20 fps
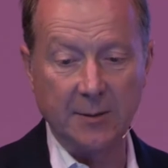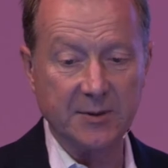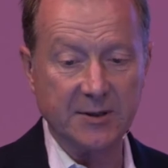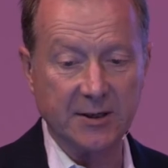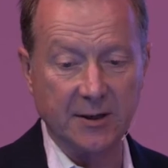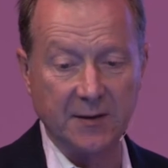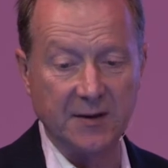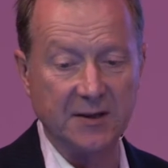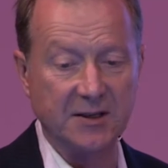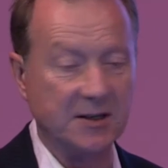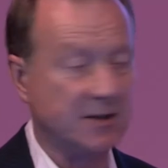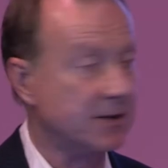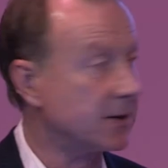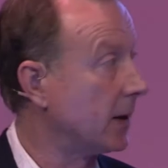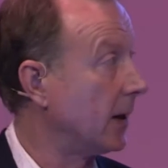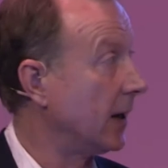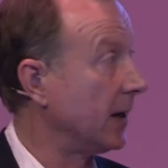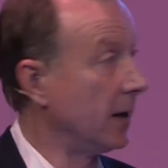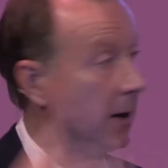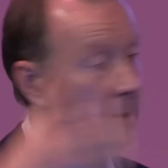So this is
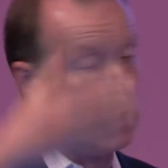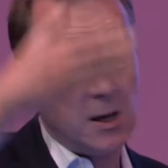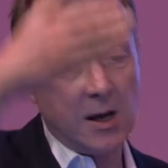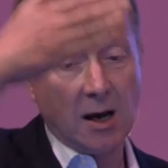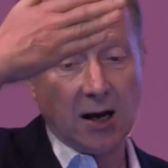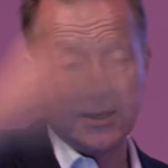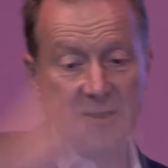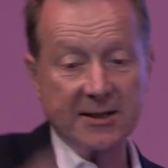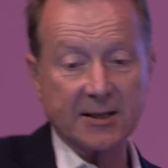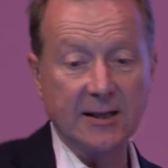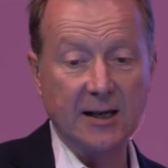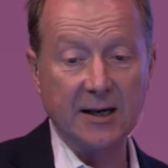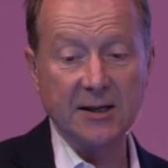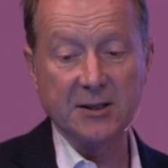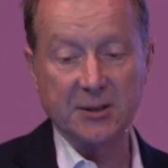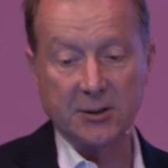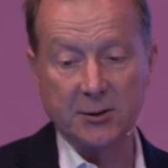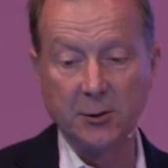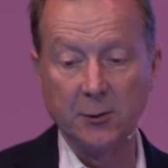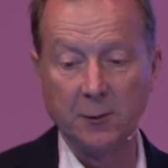a
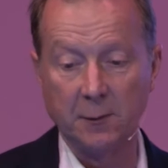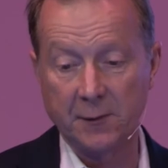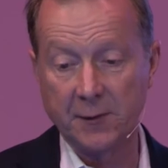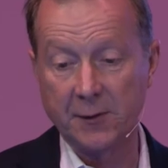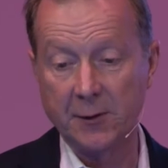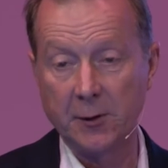slice through